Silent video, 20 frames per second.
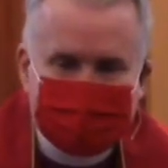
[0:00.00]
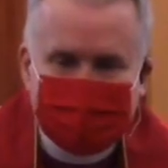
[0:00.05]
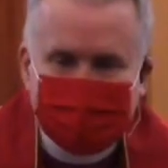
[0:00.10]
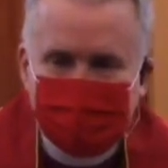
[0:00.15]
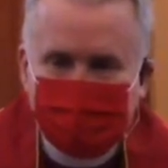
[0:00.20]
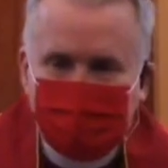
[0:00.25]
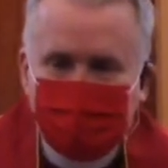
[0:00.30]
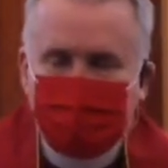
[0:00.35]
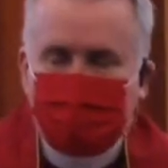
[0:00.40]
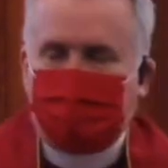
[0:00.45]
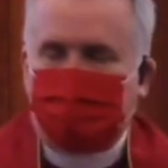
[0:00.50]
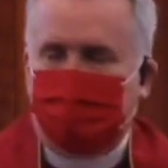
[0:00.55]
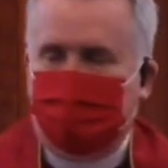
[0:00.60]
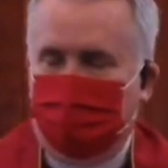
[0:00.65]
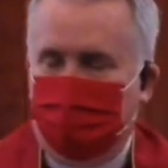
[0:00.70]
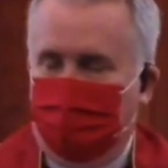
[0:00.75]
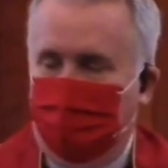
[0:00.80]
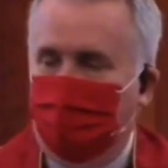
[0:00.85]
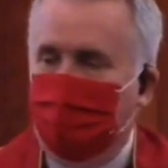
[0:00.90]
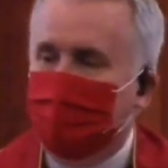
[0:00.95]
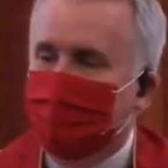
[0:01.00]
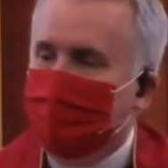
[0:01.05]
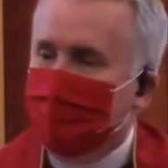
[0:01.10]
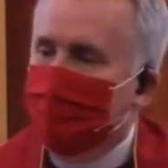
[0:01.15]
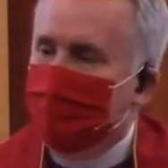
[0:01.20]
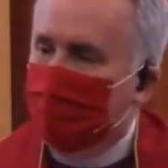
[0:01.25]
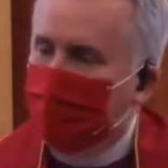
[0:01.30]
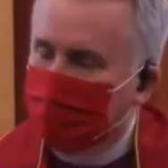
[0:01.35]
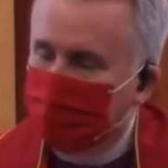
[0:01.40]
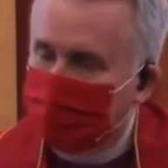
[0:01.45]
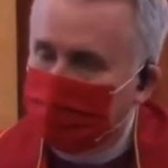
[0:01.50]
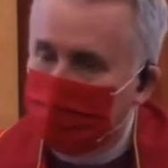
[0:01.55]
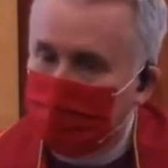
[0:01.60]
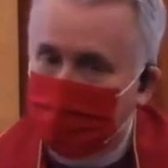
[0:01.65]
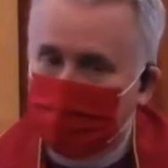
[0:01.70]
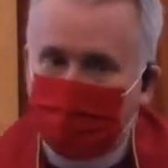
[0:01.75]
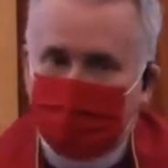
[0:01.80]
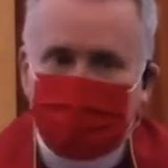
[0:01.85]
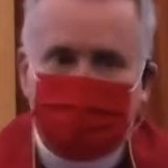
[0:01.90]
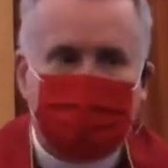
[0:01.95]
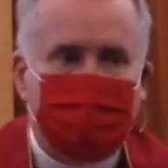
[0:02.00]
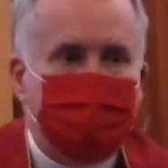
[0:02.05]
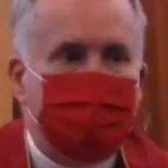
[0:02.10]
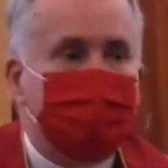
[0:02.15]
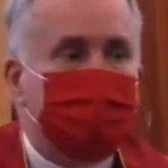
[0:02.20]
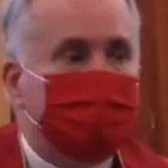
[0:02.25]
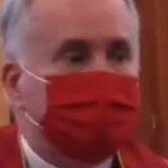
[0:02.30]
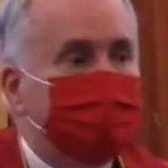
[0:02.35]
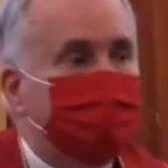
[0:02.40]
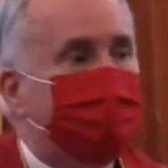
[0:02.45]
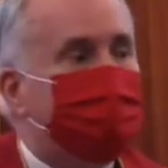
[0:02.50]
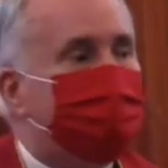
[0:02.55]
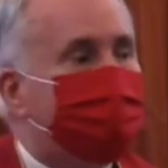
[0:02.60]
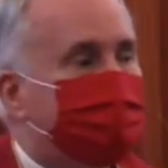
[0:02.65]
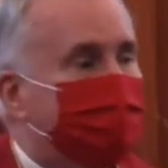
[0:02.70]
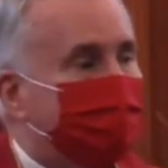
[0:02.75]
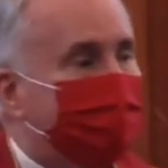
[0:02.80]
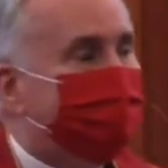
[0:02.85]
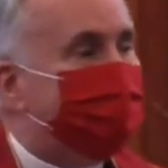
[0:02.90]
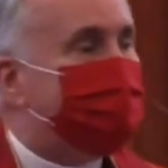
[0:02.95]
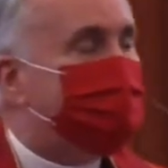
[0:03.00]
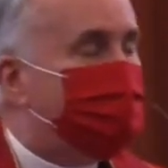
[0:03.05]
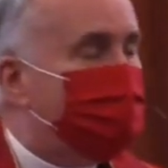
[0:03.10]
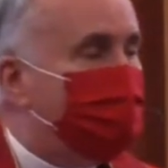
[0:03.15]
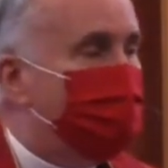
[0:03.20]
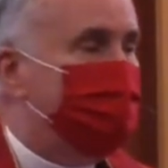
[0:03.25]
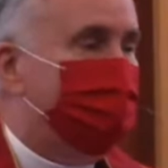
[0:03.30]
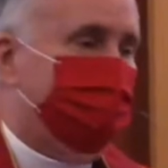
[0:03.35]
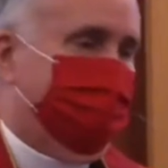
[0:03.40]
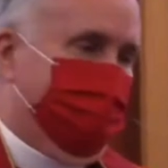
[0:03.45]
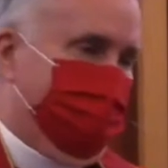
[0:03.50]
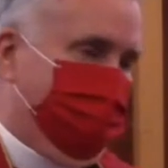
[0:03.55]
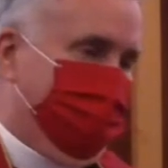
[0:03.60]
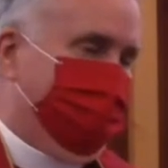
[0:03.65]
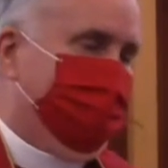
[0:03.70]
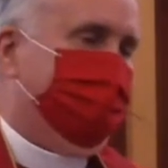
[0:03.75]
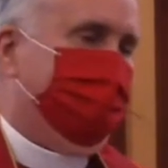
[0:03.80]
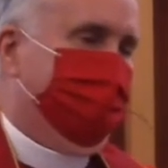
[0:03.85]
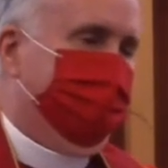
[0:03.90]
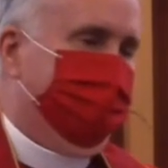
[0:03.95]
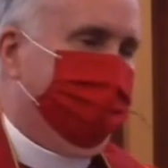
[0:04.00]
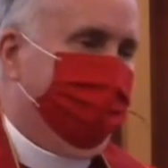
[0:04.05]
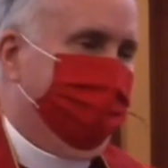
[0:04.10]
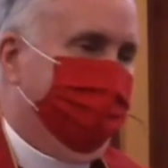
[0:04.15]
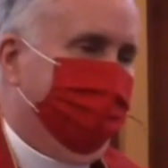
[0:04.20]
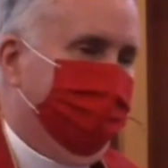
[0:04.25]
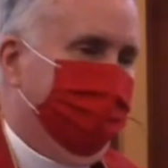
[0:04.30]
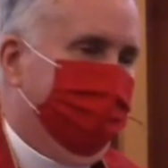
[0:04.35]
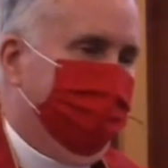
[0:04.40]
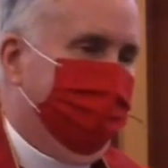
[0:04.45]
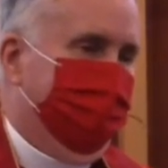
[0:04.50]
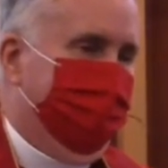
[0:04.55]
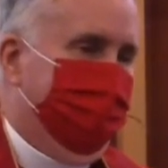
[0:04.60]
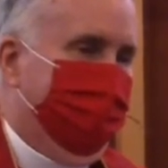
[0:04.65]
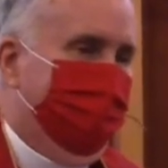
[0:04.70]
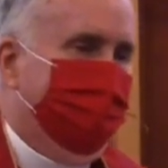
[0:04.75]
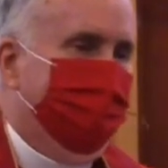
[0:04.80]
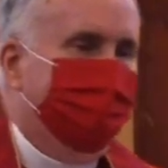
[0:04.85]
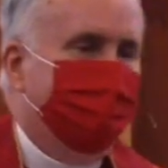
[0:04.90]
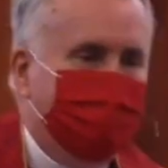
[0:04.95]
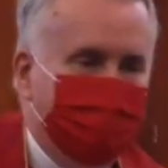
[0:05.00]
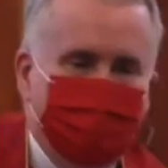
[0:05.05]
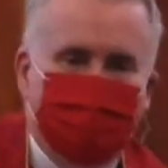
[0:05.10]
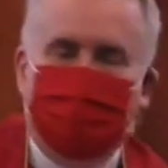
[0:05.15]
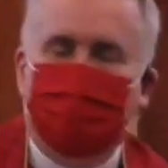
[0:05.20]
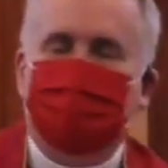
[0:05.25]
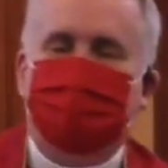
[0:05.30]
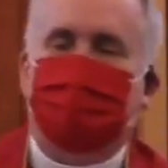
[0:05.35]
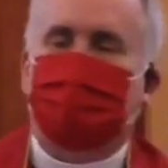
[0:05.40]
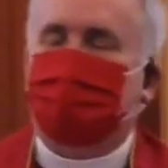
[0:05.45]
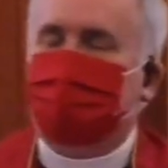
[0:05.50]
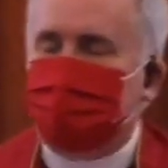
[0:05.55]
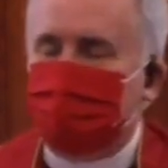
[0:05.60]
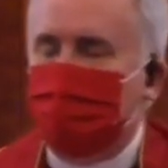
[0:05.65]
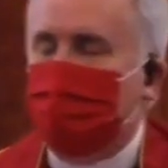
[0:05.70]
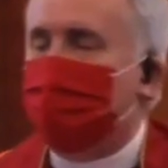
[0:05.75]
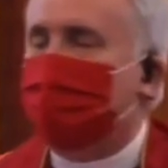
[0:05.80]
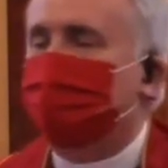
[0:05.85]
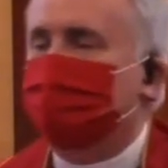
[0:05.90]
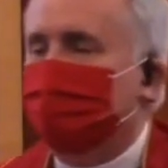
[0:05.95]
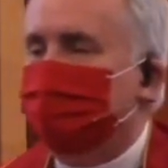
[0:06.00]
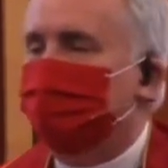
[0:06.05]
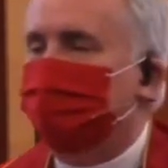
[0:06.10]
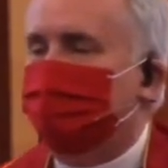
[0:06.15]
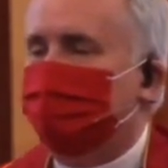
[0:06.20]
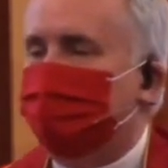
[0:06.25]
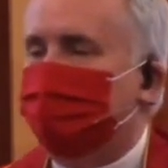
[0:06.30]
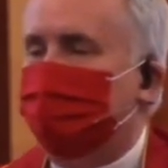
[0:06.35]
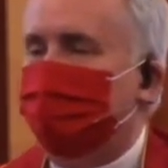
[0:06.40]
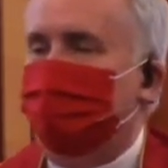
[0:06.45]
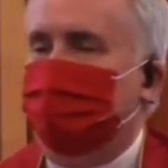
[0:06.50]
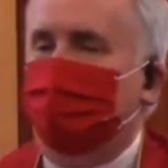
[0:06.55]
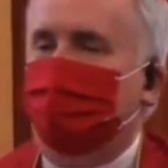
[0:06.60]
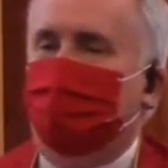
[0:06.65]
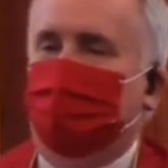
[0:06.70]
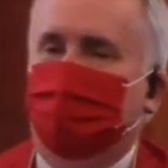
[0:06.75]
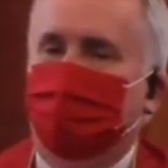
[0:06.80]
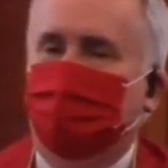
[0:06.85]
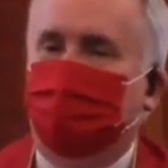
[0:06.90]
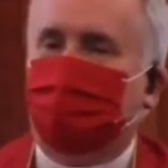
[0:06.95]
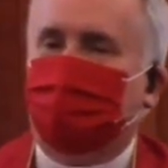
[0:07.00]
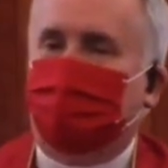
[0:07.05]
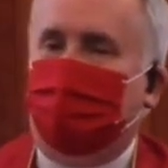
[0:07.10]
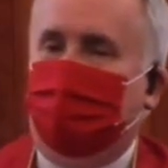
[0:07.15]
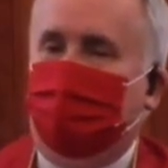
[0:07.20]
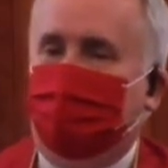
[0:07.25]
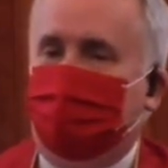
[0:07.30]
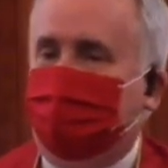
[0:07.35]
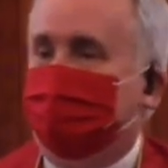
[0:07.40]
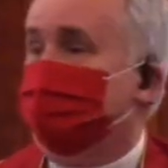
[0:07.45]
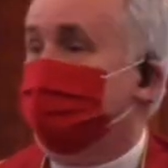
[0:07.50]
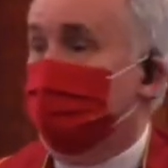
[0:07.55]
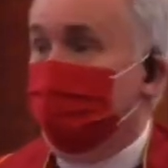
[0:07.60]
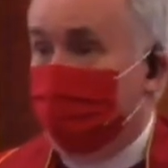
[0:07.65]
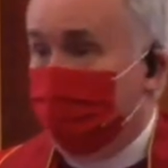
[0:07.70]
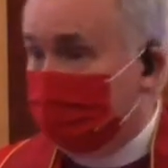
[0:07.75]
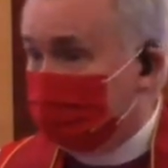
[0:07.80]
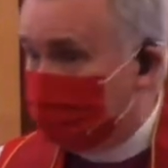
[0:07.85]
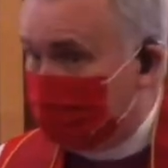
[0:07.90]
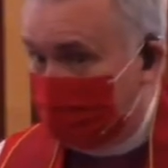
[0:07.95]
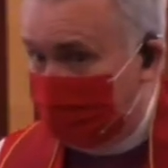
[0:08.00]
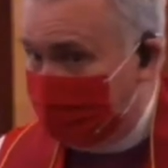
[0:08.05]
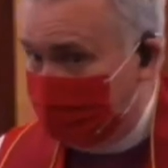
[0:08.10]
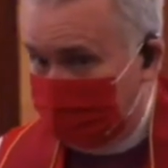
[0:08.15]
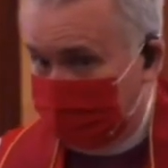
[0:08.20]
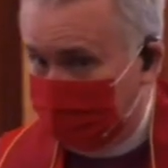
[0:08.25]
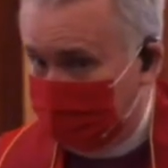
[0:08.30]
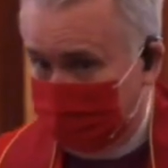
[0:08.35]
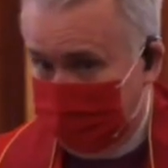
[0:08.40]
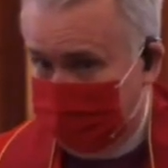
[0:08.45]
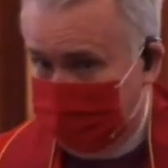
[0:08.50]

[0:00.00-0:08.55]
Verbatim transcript: into a liberty that looks like Jesus. In other words, it's not a liberty that looks like the best Christian I